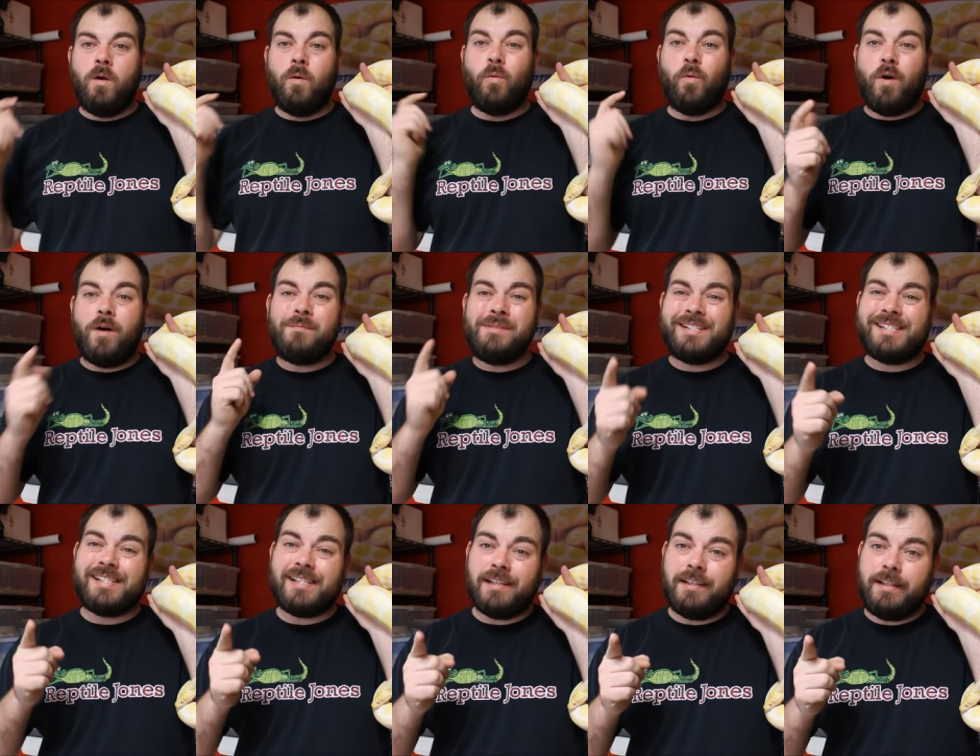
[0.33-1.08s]

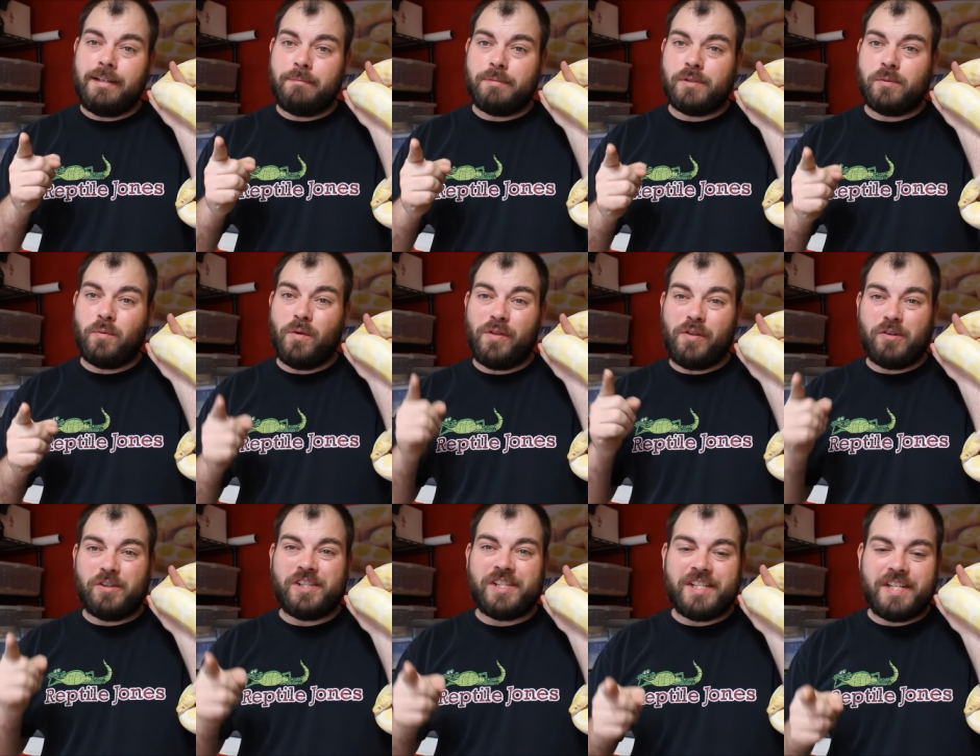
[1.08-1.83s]
Woman sleeps with
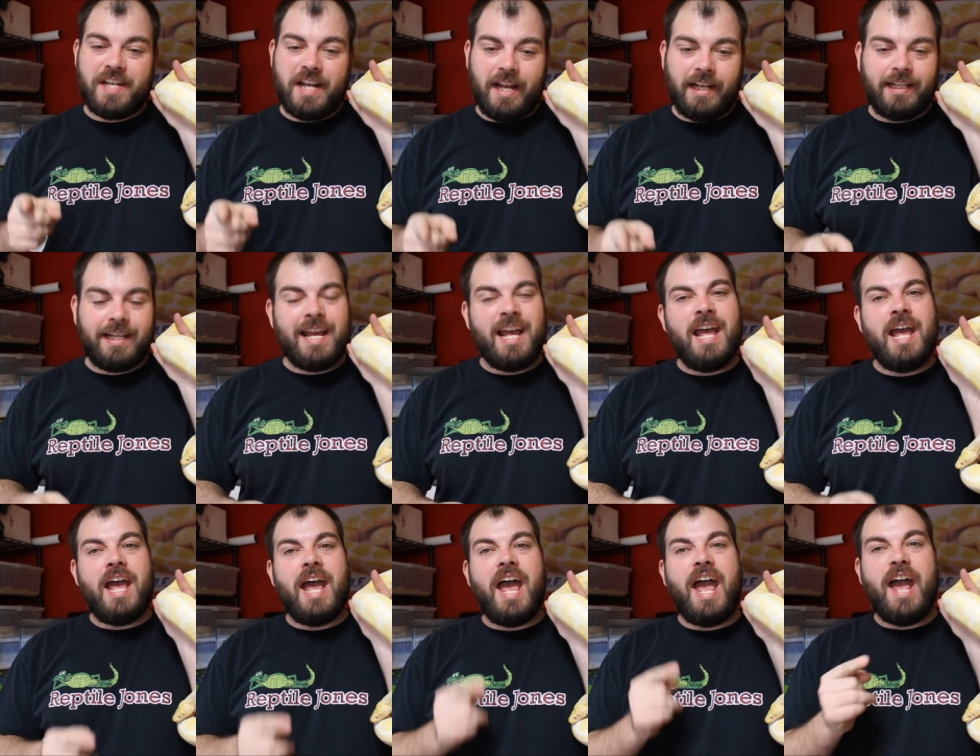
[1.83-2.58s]
her snake
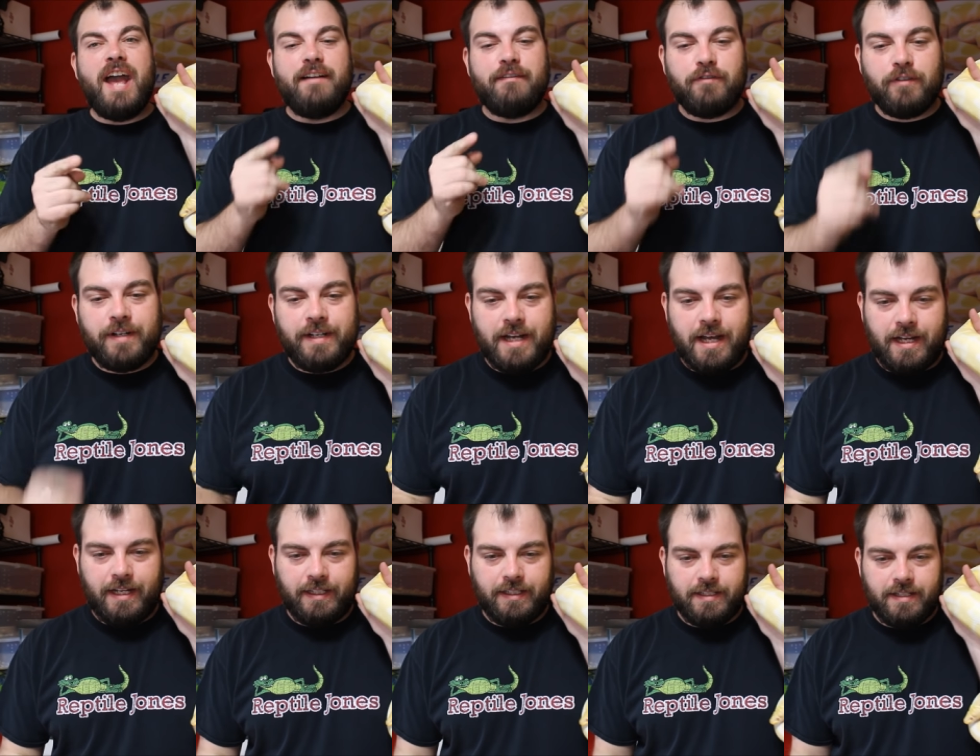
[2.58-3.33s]
every
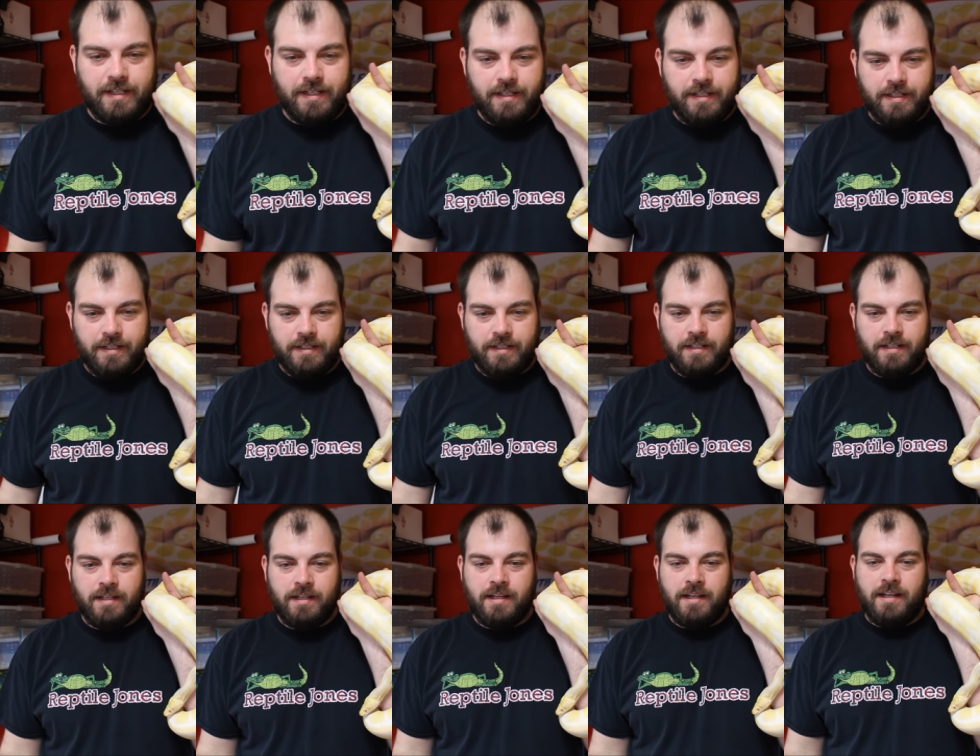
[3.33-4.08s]
night.
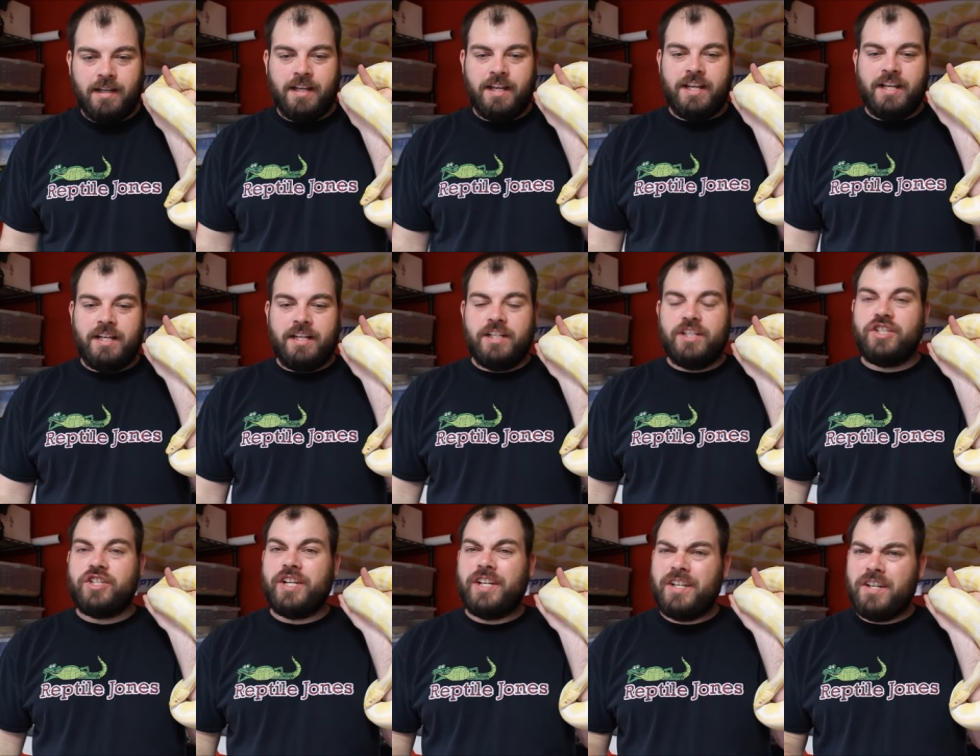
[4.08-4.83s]

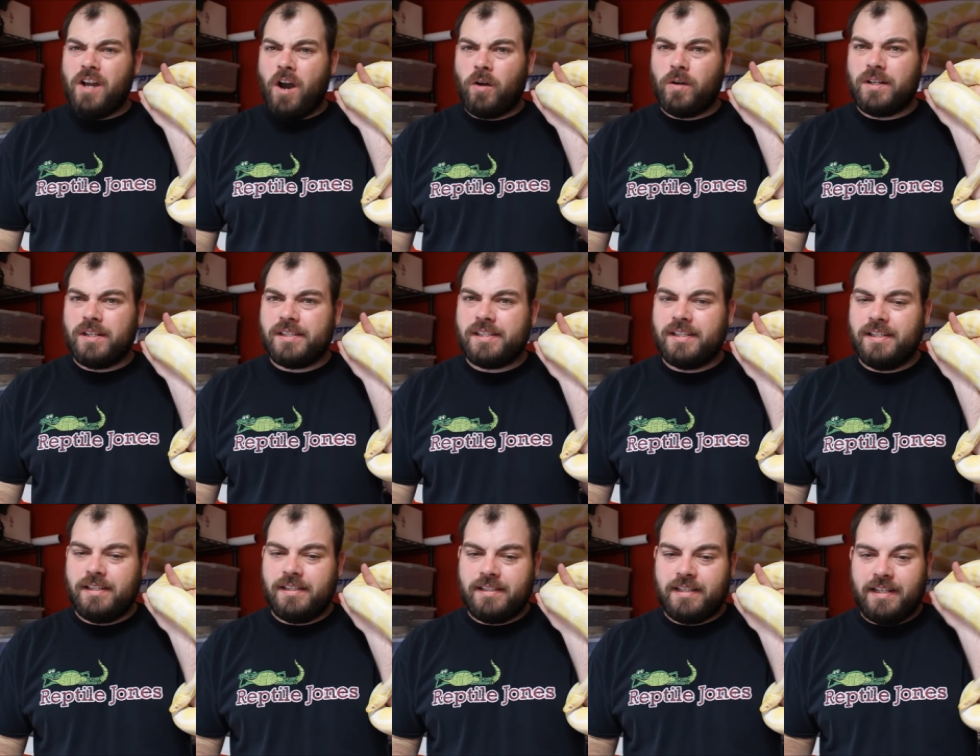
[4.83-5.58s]
She
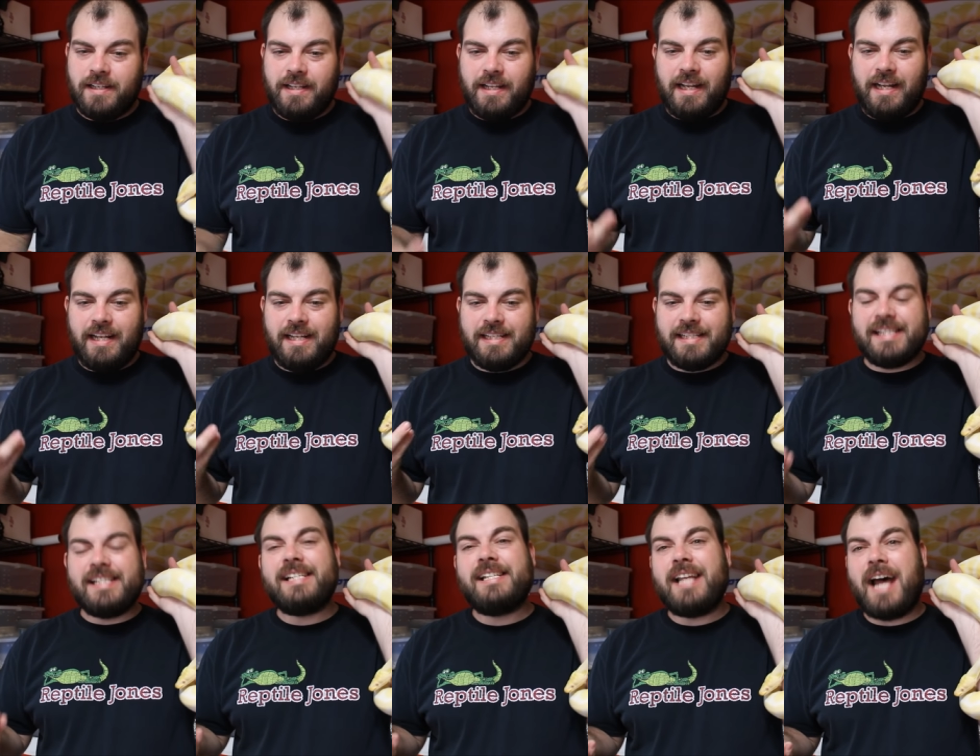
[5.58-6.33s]
notices that it
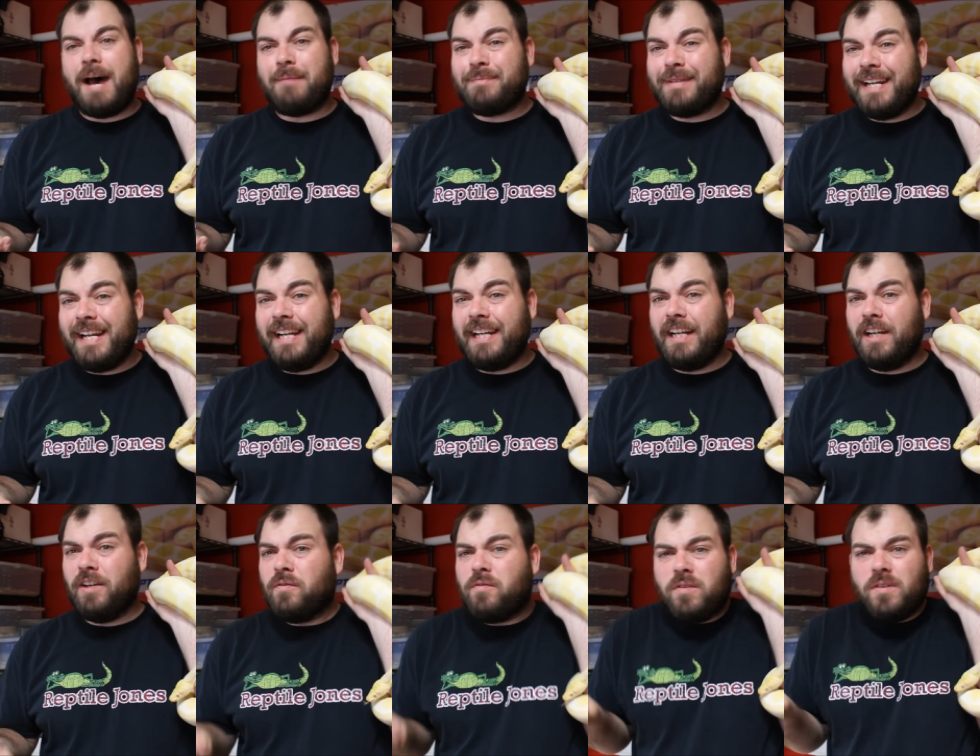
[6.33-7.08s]
has stopped
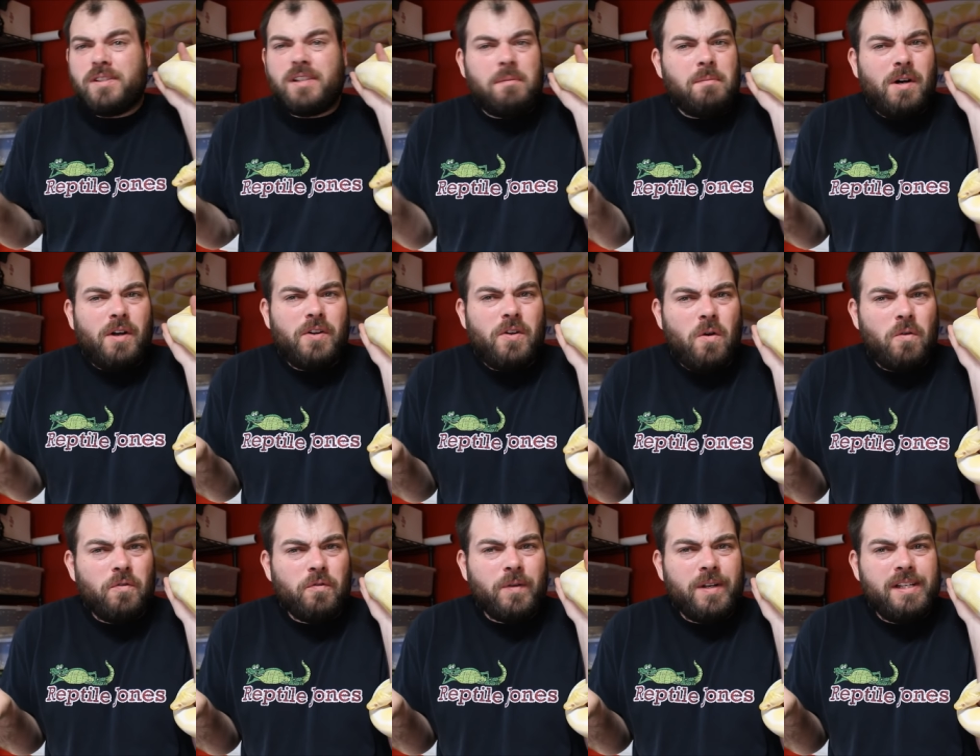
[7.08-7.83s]
eating for some
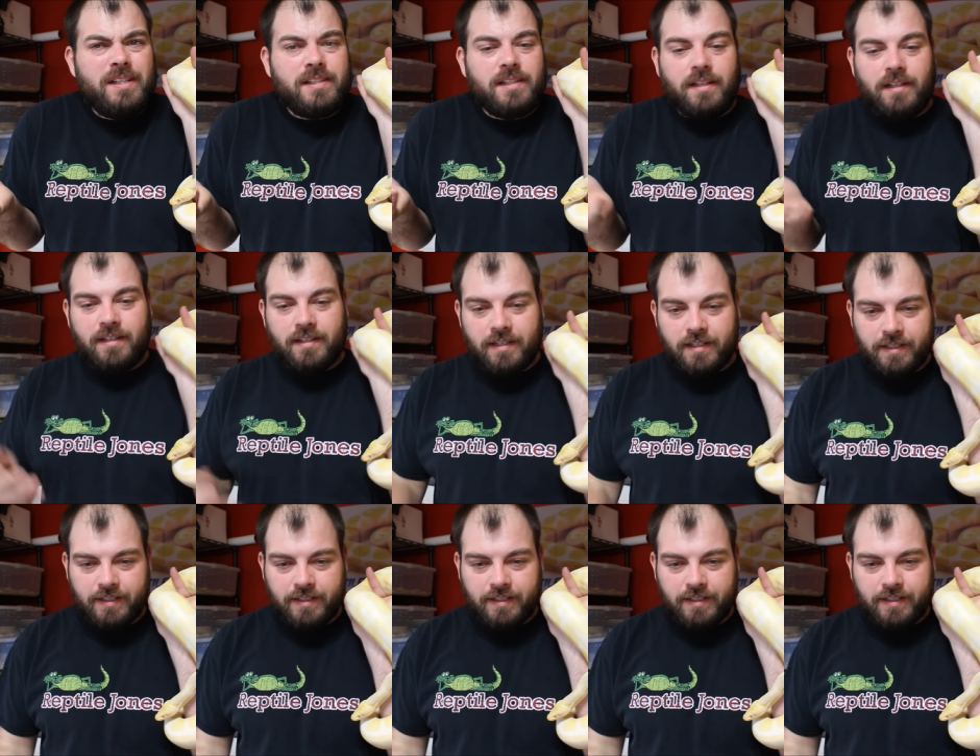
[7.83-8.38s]
unknown reason.